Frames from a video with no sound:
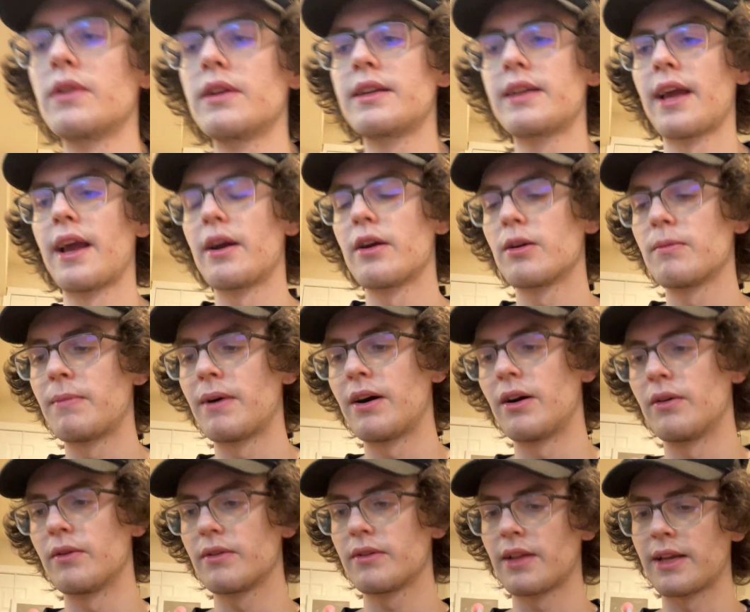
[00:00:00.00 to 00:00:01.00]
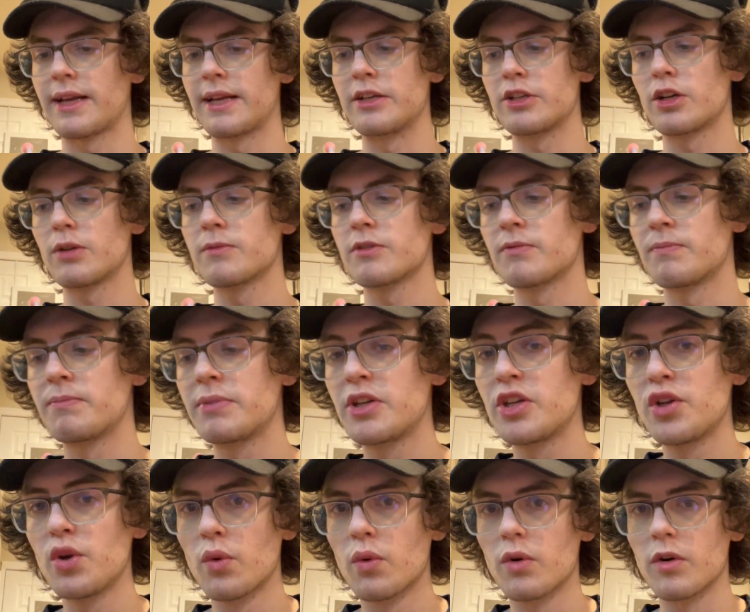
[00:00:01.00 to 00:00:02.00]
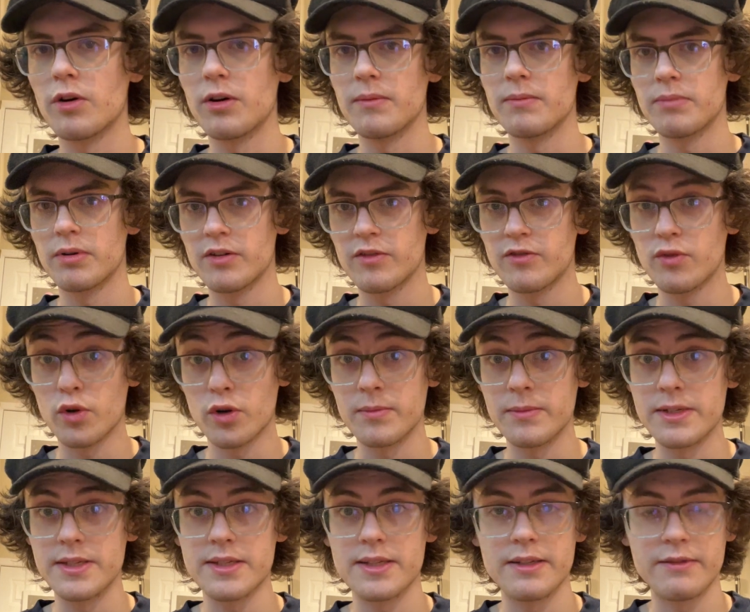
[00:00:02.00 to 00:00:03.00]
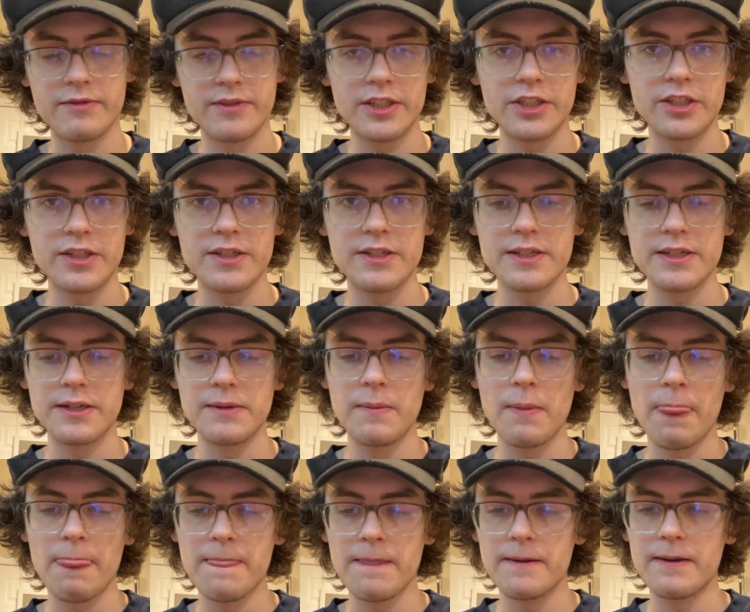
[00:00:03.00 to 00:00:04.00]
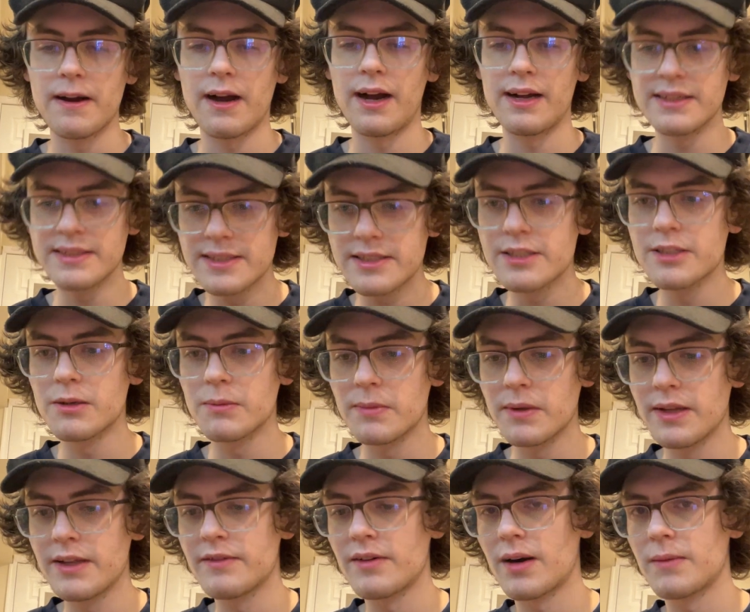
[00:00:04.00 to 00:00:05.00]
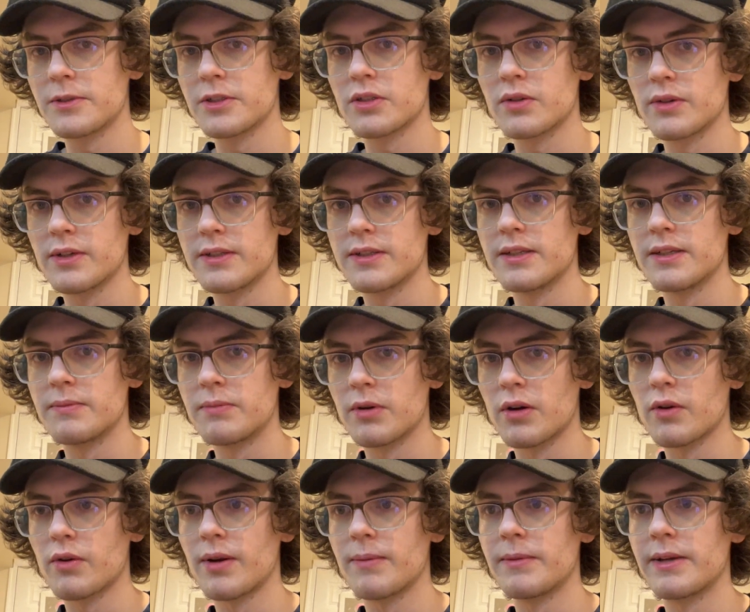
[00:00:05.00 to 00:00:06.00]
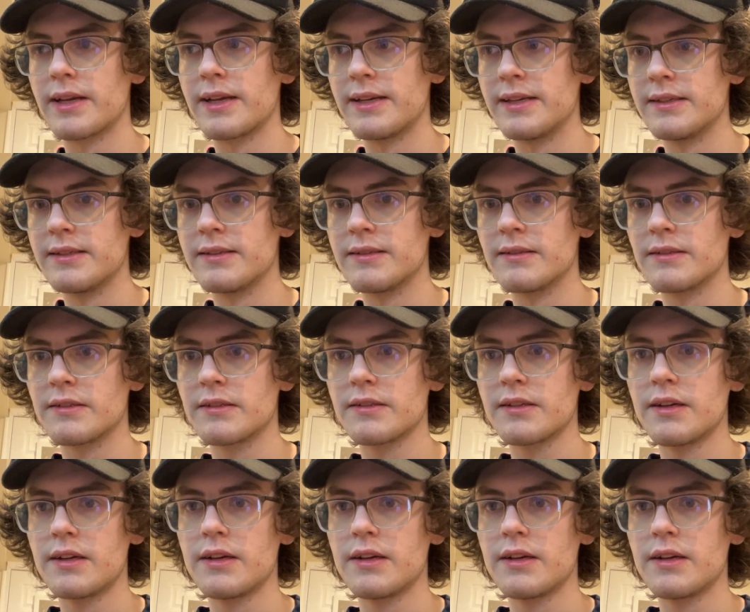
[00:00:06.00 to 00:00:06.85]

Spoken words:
care about, like, in terms of pure performance and efficiency, I still believe object-oriented programming is